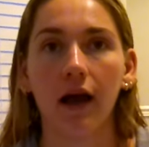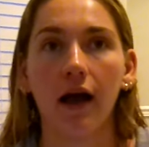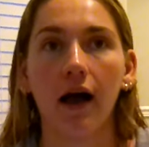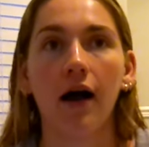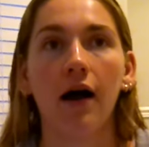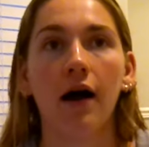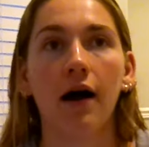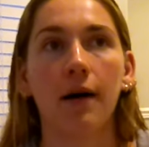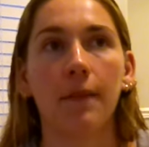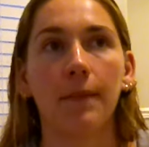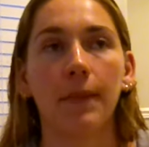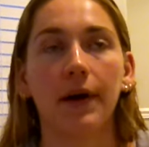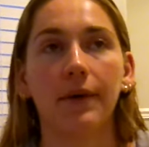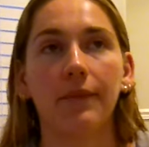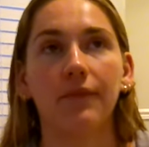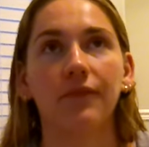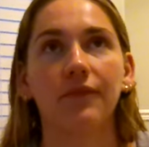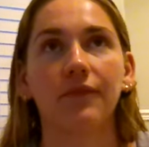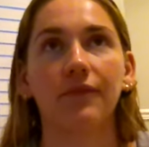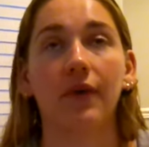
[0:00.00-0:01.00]
I'm
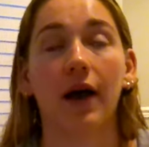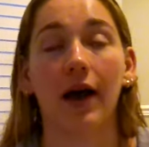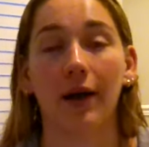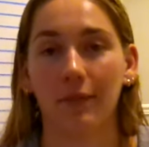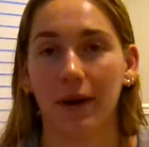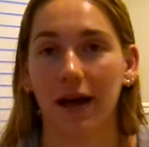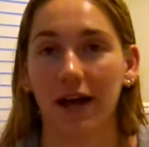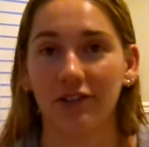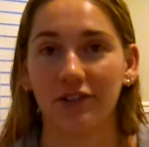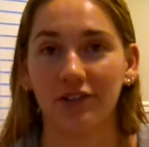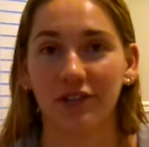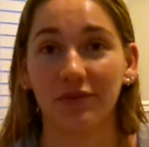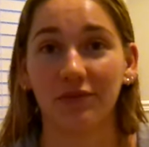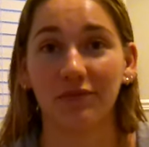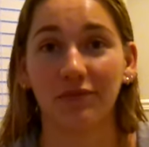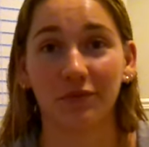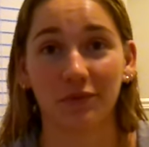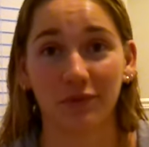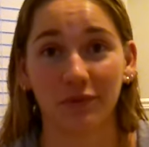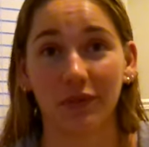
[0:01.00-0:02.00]
actually
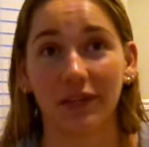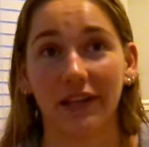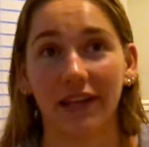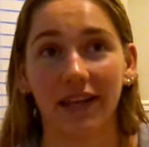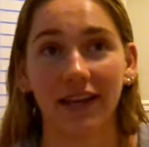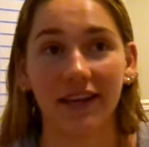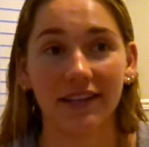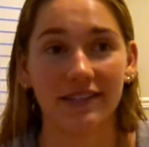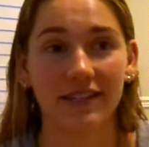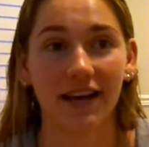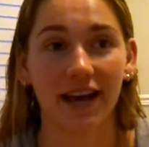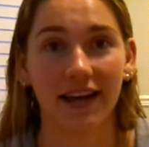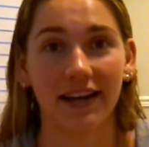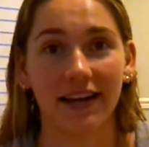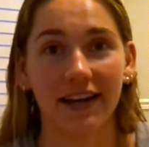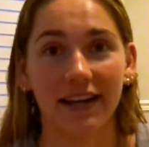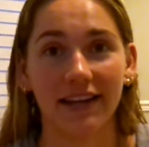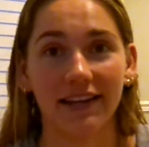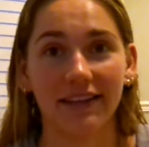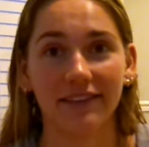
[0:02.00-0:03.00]
really
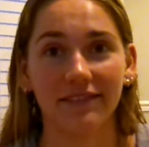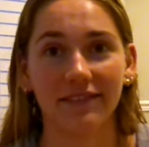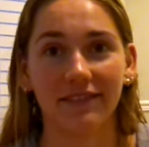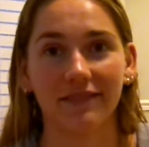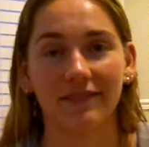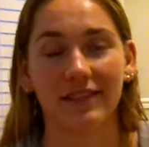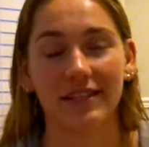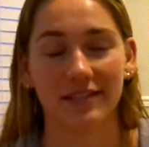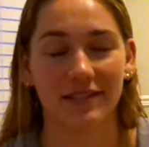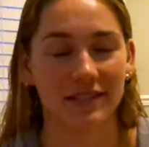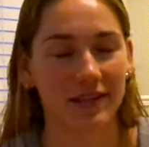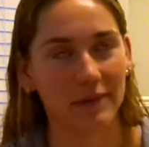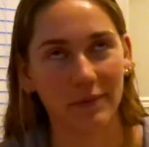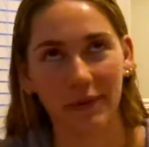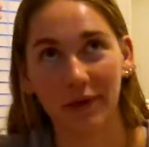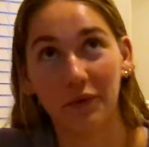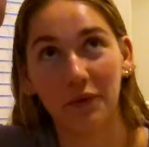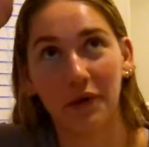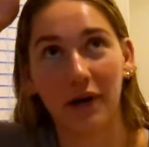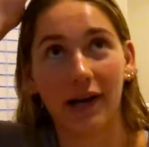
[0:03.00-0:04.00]
excited. This is going to
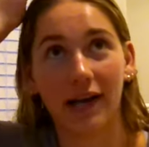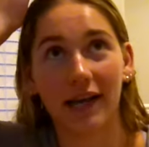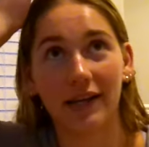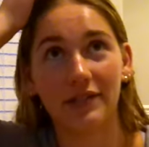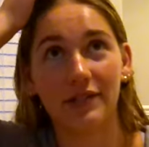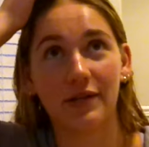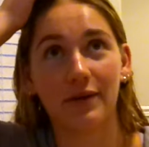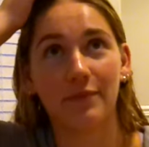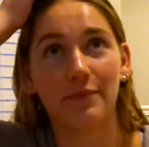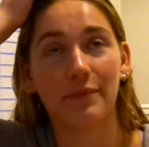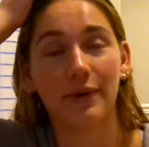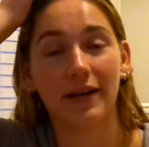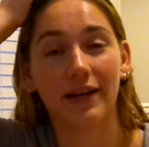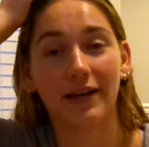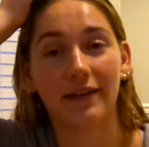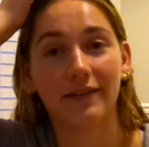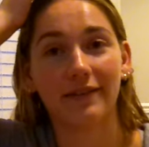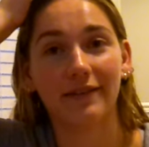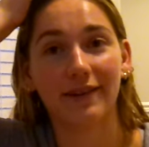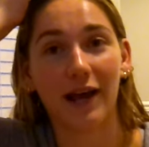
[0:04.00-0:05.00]
be a long answer,
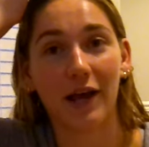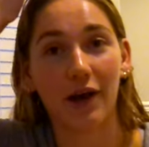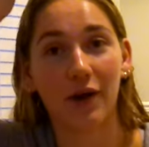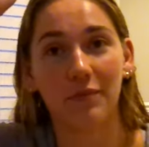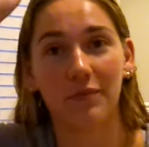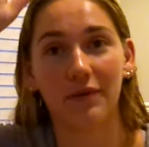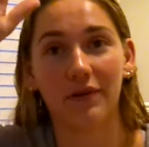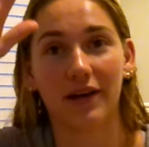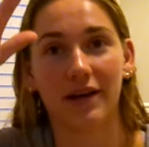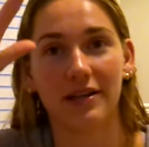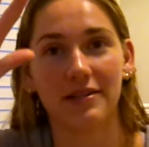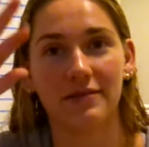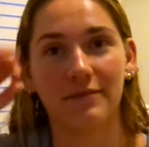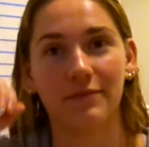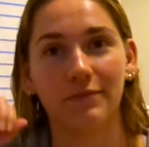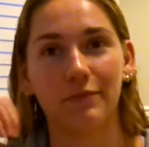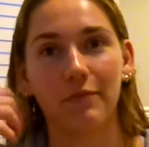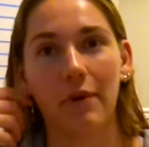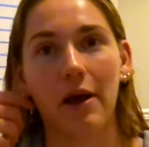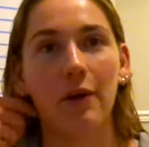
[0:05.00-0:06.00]
but I hope you guys
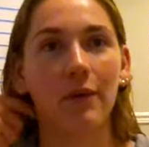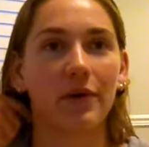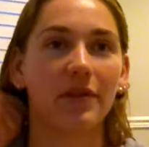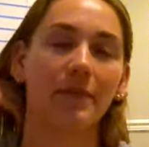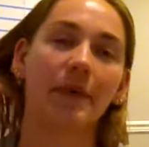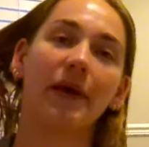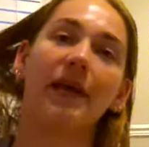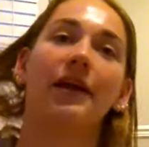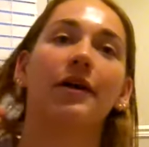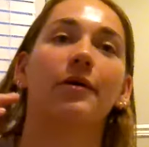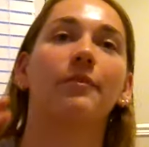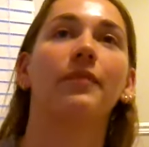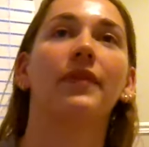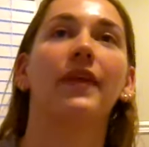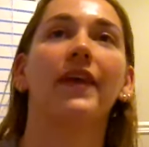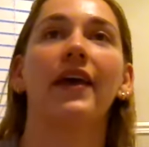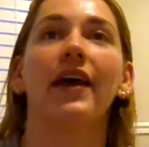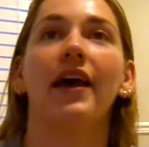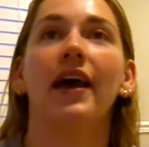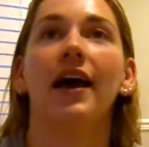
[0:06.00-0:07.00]
bear with me here.
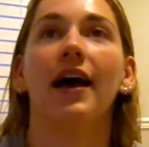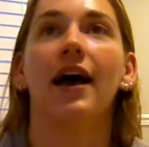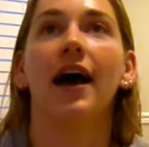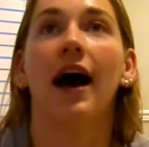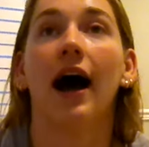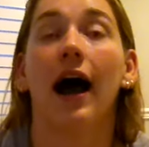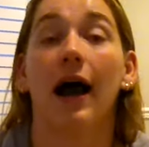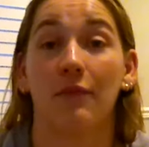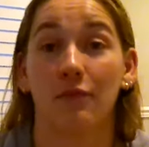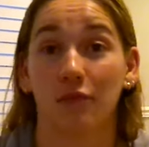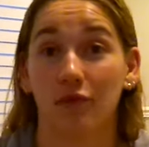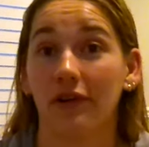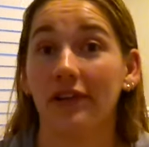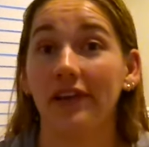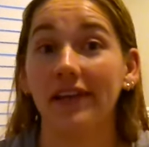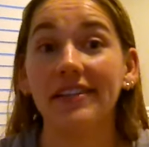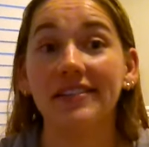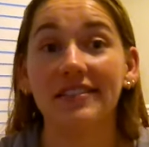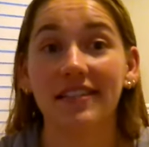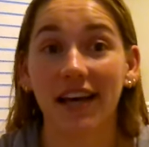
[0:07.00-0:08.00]
I'm
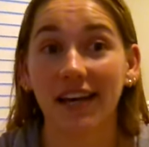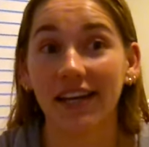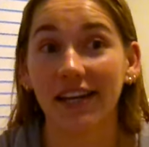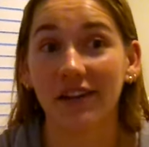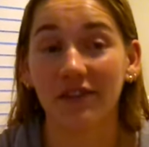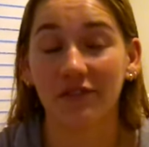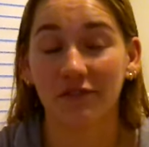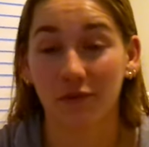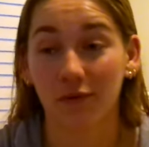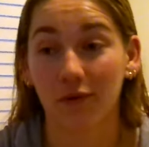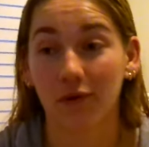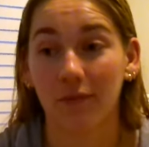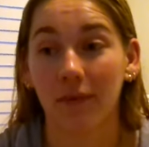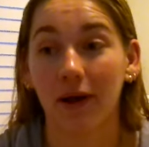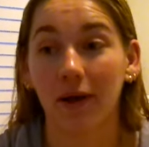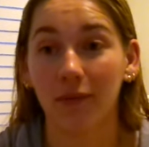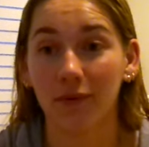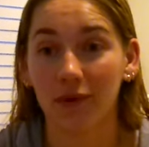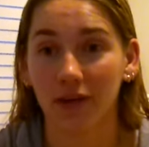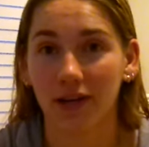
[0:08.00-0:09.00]
really excited for
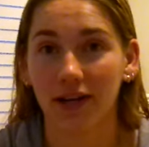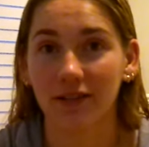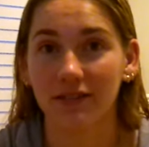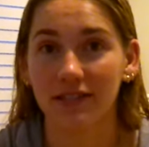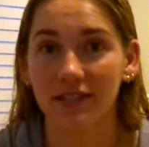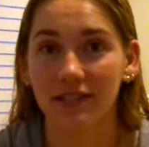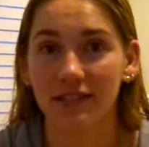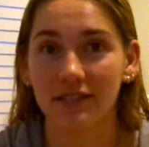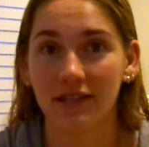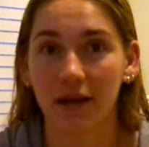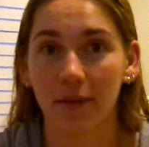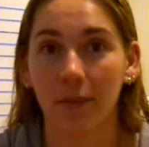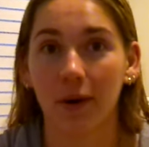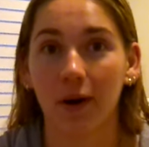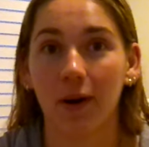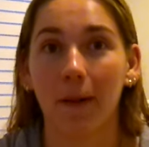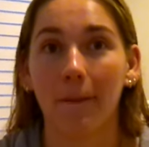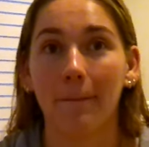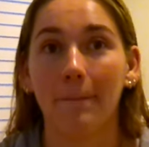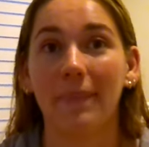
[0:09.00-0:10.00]
my workouts this
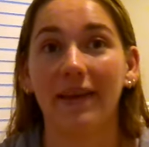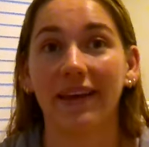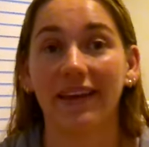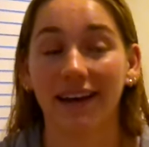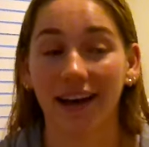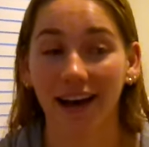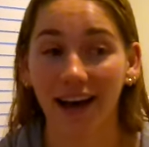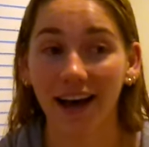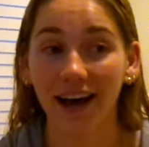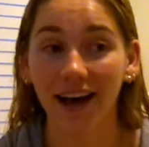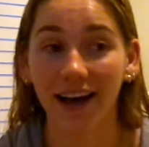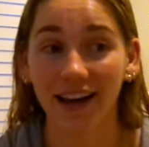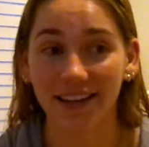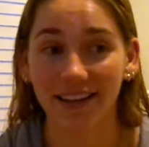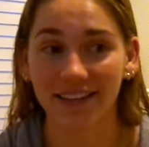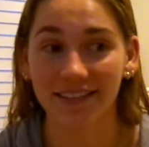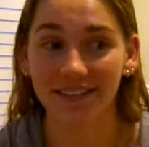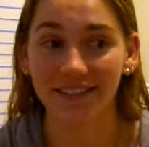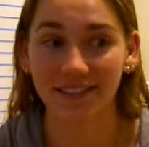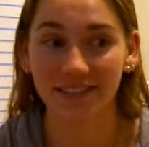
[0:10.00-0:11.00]
summer
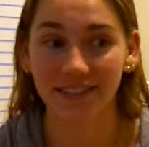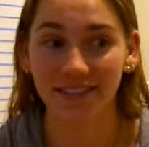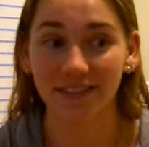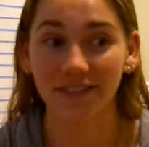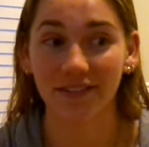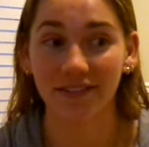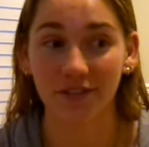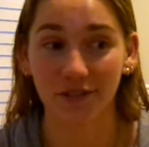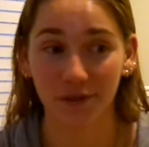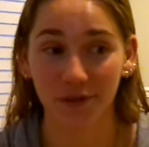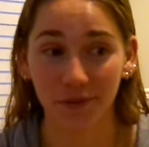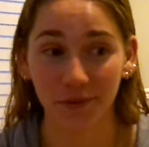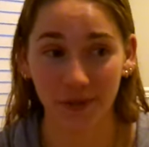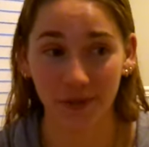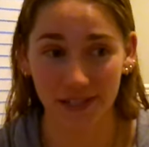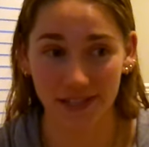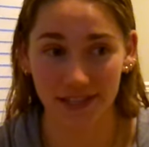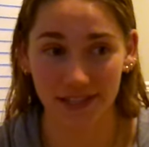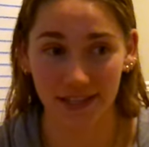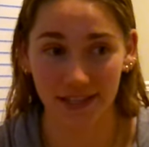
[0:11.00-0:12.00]
because two
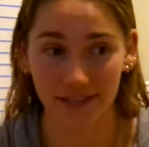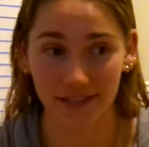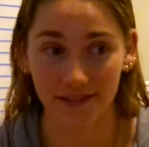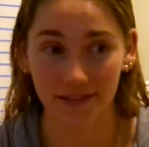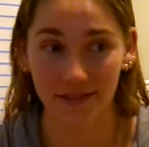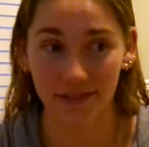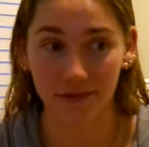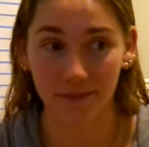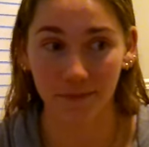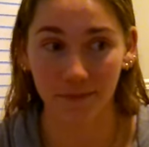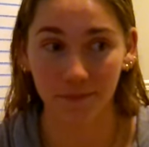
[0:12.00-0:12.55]
reasons.